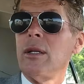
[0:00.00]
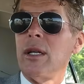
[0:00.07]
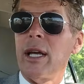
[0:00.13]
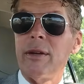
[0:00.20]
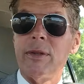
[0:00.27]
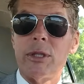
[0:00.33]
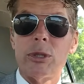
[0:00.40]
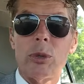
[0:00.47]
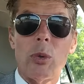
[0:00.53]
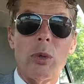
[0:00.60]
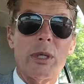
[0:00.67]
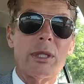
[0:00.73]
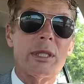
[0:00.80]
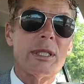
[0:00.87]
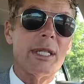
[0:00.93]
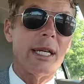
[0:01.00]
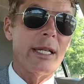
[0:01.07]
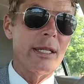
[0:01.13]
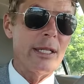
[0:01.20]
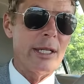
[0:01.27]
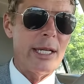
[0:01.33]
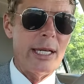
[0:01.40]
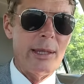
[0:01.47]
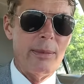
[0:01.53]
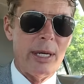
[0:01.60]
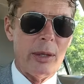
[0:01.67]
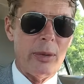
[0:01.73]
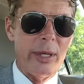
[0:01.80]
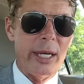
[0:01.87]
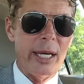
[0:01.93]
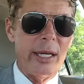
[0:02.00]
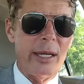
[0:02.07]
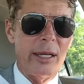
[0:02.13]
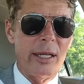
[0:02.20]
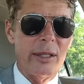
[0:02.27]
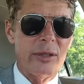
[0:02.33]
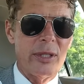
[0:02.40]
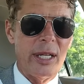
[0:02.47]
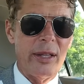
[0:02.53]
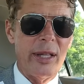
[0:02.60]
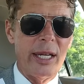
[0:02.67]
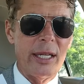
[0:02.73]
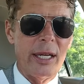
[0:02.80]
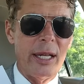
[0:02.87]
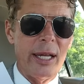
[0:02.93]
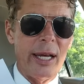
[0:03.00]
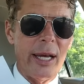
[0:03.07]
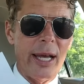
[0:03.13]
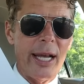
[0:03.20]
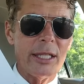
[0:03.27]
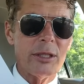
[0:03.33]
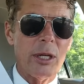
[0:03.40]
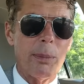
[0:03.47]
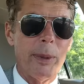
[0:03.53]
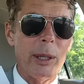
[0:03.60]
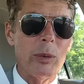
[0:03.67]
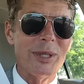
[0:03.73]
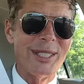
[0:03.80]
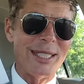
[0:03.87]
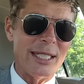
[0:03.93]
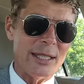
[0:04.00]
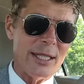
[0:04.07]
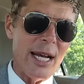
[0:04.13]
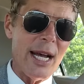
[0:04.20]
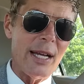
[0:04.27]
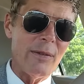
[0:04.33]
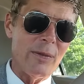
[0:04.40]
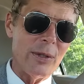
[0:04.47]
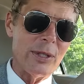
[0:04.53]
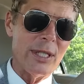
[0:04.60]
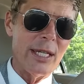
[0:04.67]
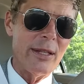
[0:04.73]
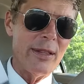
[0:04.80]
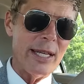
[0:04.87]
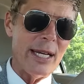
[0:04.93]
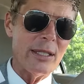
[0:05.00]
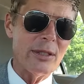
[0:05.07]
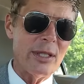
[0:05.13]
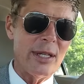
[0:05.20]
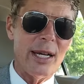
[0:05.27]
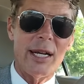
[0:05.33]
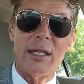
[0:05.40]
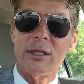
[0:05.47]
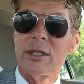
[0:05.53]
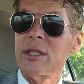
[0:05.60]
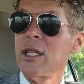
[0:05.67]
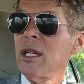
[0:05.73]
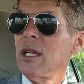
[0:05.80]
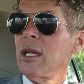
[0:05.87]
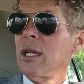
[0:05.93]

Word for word: David Schwartz and the team that created it said that uh, XRP was designed for $10,000